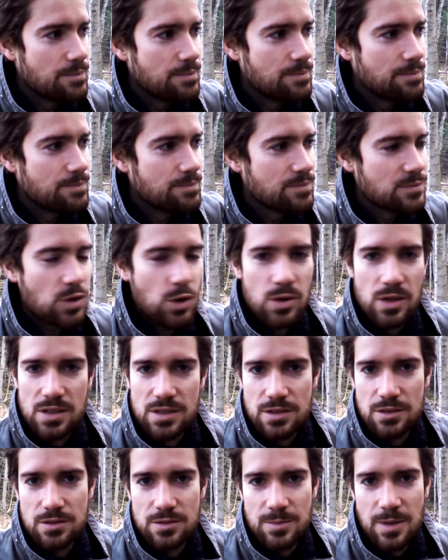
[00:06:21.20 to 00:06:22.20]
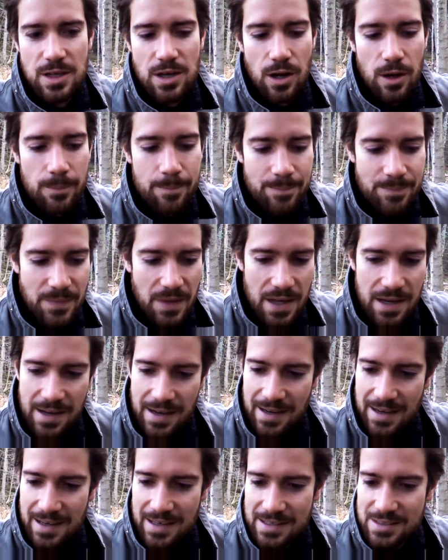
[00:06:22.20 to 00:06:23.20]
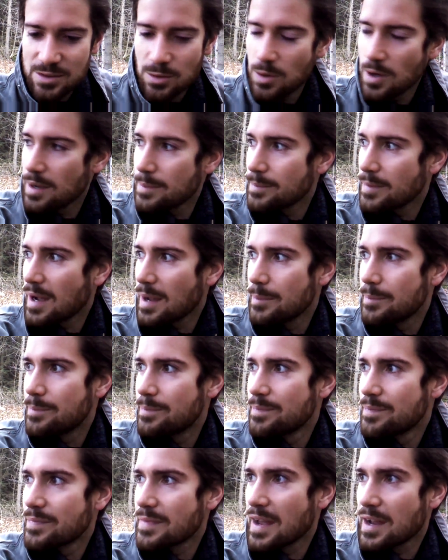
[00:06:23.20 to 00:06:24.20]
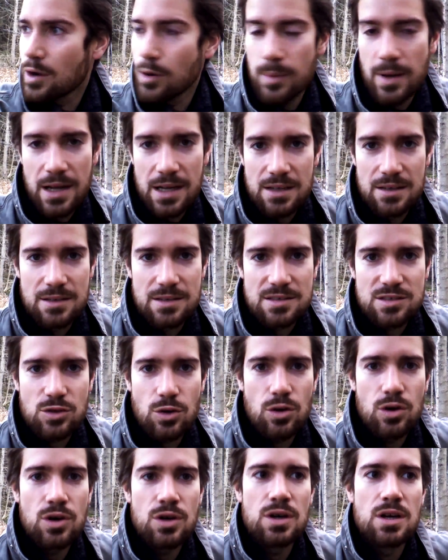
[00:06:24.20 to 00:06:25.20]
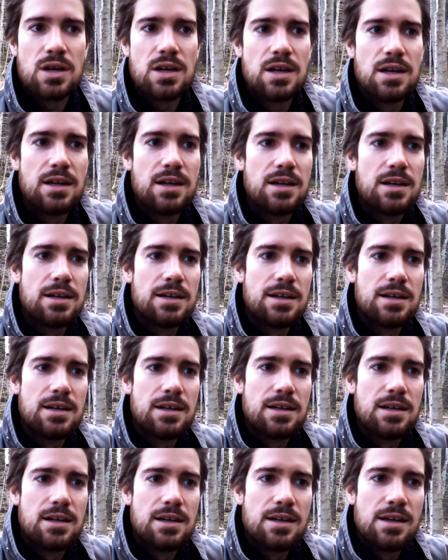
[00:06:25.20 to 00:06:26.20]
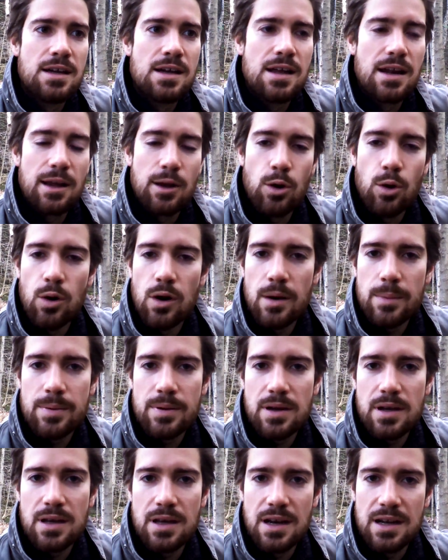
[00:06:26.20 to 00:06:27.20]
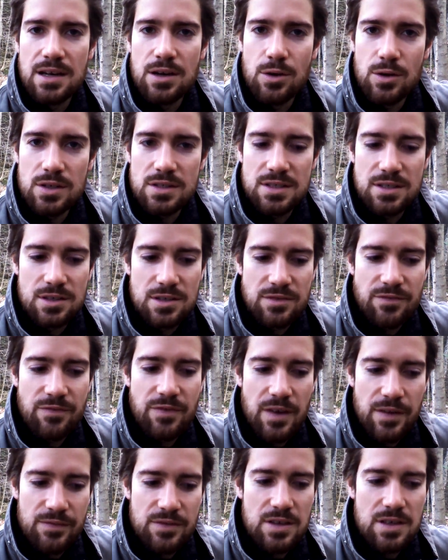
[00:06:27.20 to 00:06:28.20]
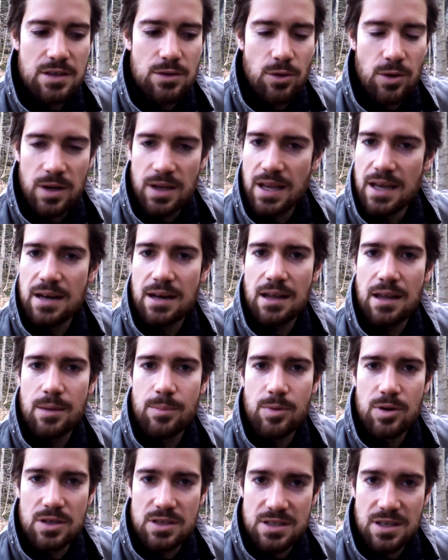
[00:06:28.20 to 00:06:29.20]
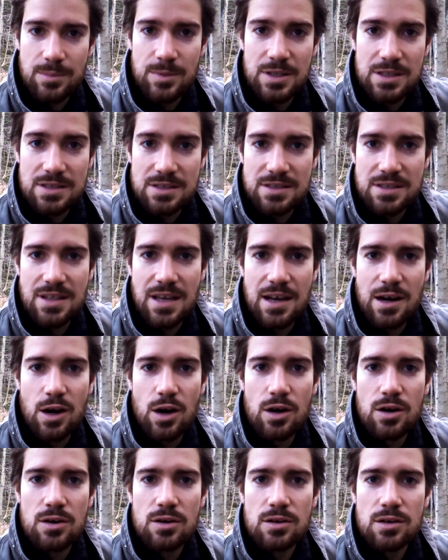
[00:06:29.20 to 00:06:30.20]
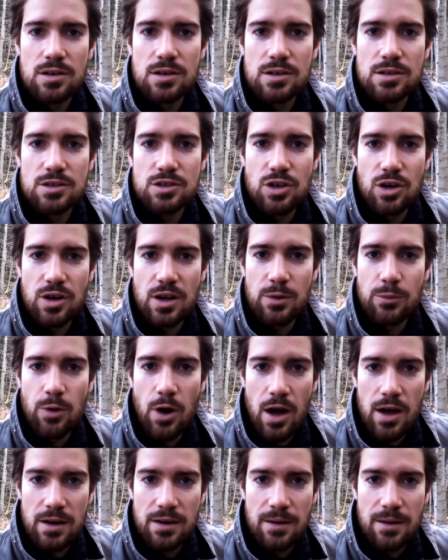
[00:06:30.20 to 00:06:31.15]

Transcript: Don't excuse me at all. So I go back into the store, I go up, and I notice there's 50 organic persimmons that are turning rotten.